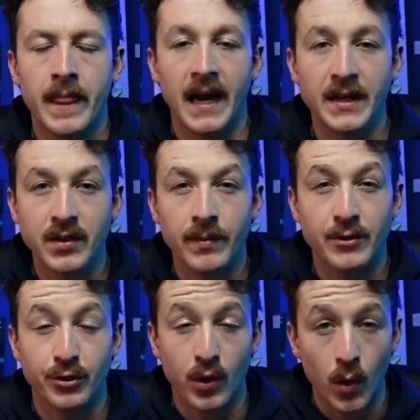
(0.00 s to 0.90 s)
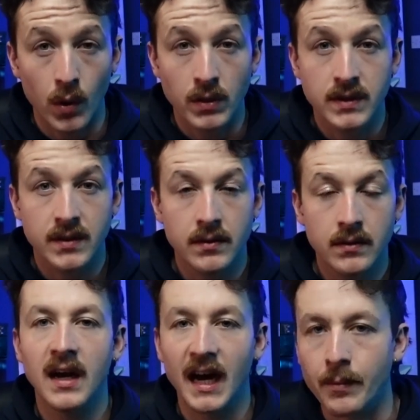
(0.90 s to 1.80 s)
isometric holds,
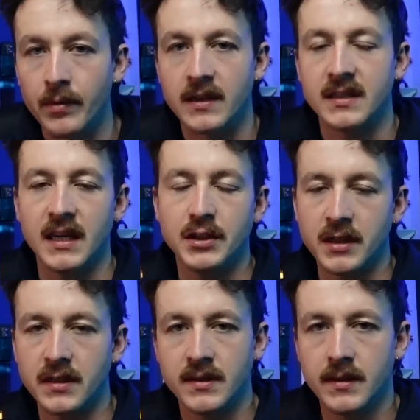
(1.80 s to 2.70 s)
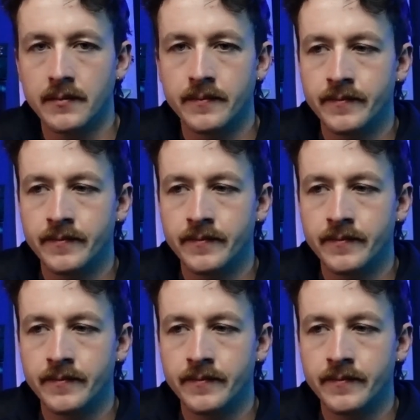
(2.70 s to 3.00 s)
hyperextensions.